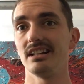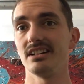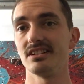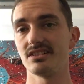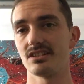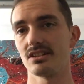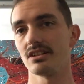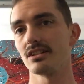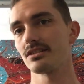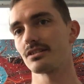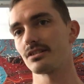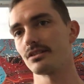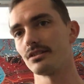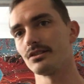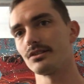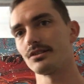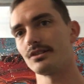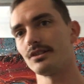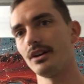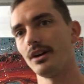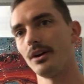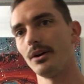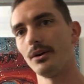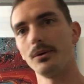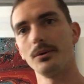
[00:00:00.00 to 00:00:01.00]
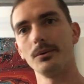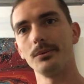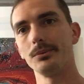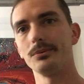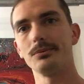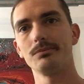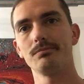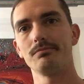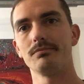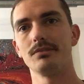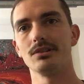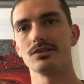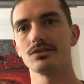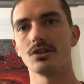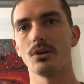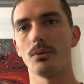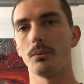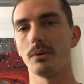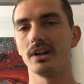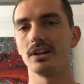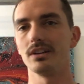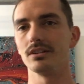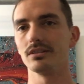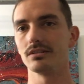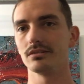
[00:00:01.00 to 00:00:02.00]
It's just there's no there's no
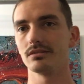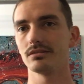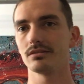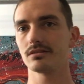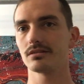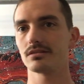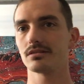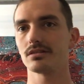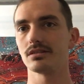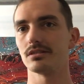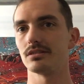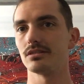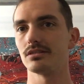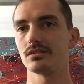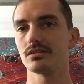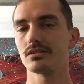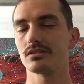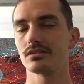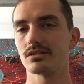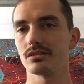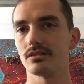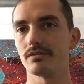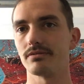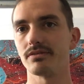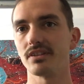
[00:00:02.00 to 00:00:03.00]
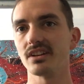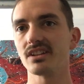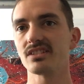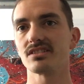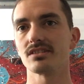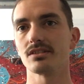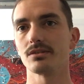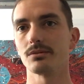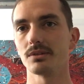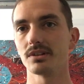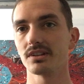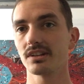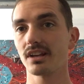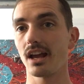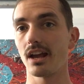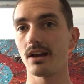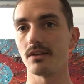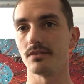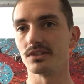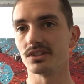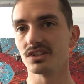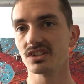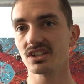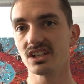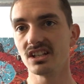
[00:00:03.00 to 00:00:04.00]
way to, to, to fix it with
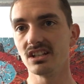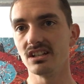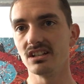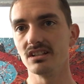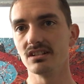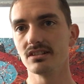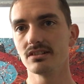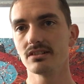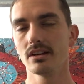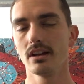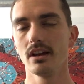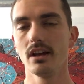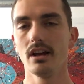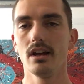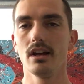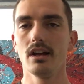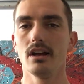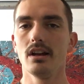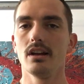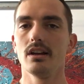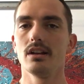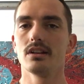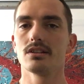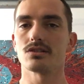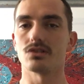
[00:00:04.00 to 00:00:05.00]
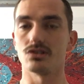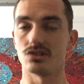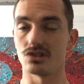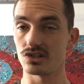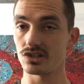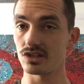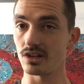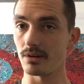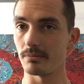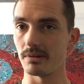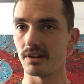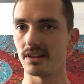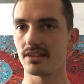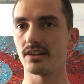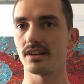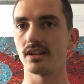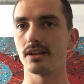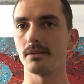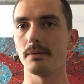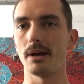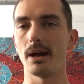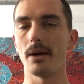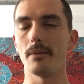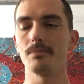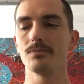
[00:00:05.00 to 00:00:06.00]
canvas keys. So just something to think
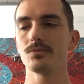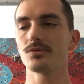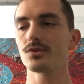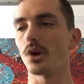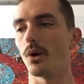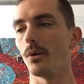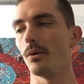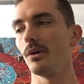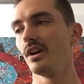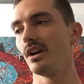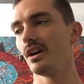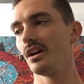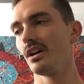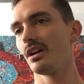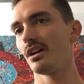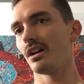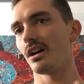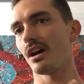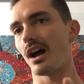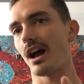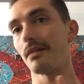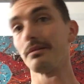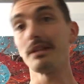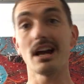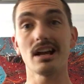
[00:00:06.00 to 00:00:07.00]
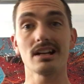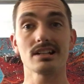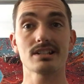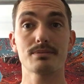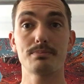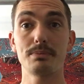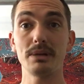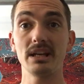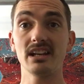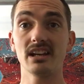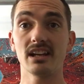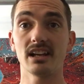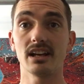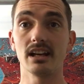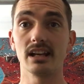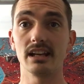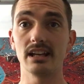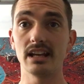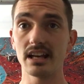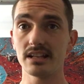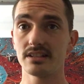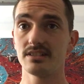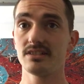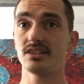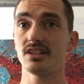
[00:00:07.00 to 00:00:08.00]
about. So I'm not speaking
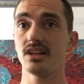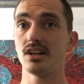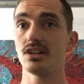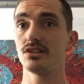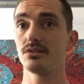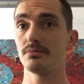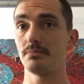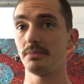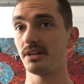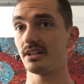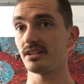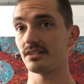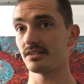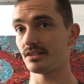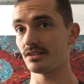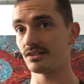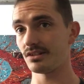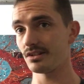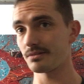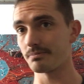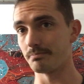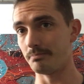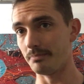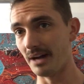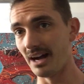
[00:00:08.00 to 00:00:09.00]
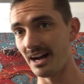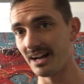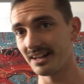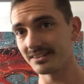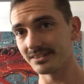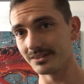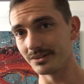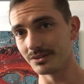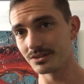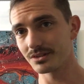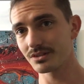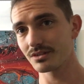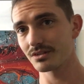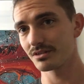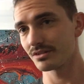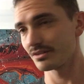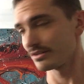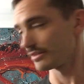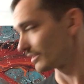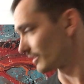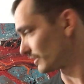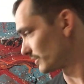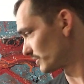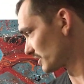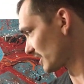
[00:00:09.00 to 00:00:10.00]
against Edge because I just bought those
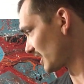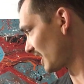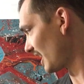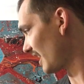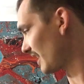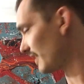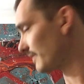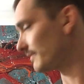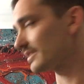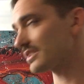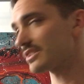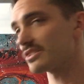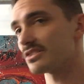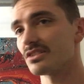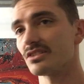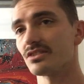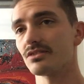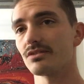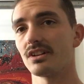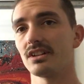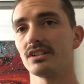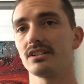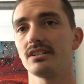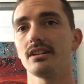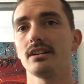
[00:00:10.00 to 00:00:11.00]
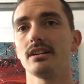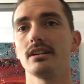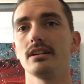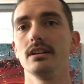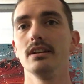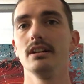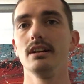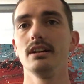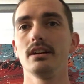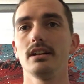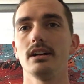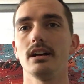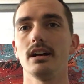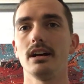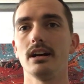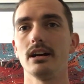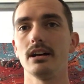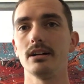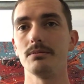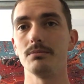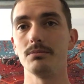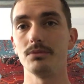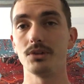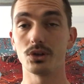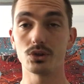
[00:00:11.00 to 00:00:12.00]
those canvases right there.
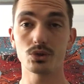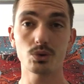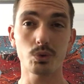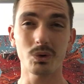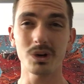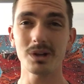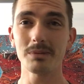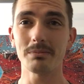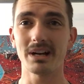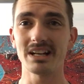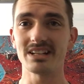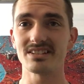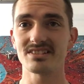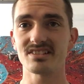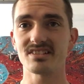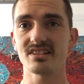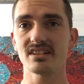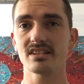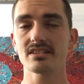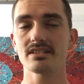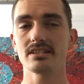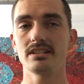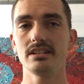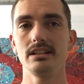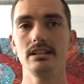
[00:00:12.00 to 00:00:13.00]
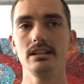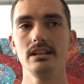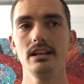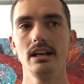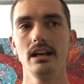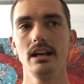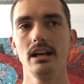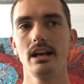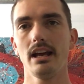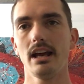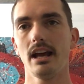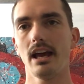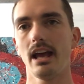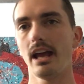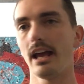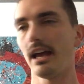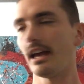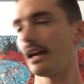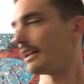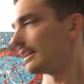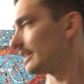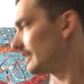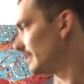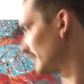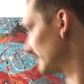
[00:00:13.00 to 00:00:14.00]
Um, they're 20 by 60,
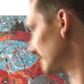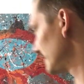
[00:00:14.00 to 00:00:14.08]
and